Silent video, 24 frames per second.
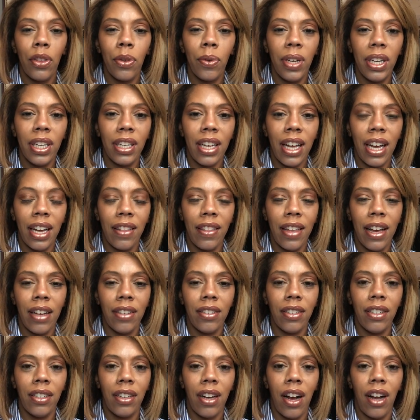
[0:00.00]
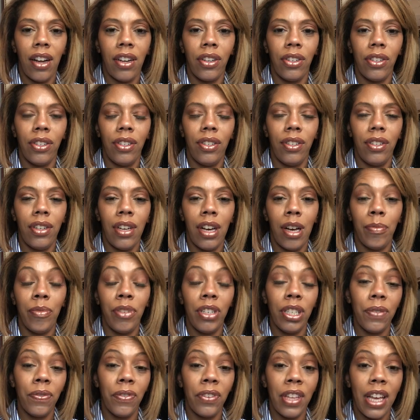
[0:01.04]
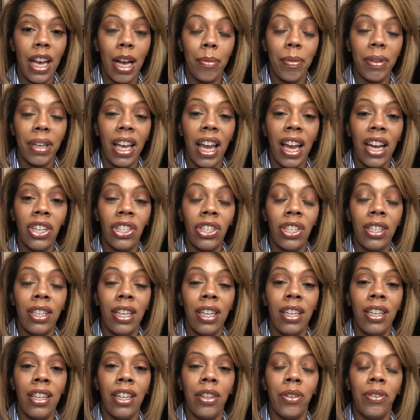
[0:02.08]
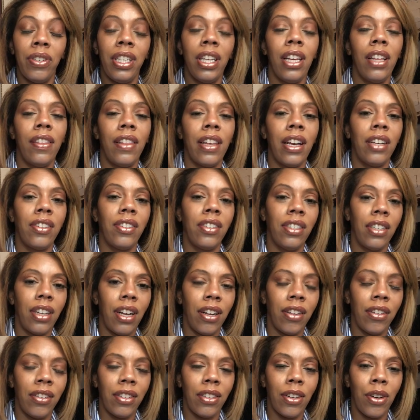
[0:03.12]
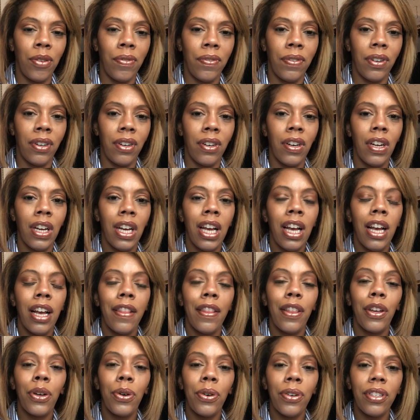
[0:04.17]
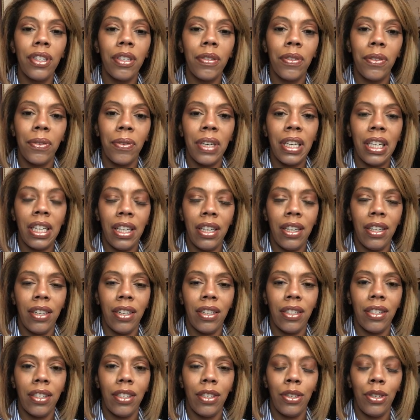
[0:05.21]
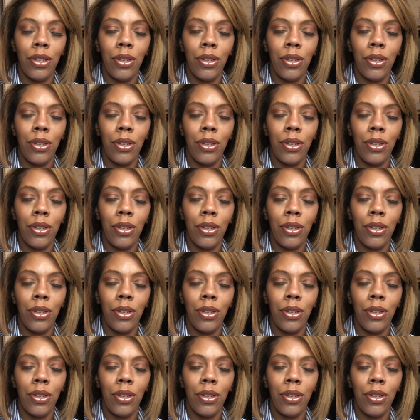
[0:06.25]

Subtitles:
$3,000 to $9,000 just for the application, and another $10,000 over the course of 3 years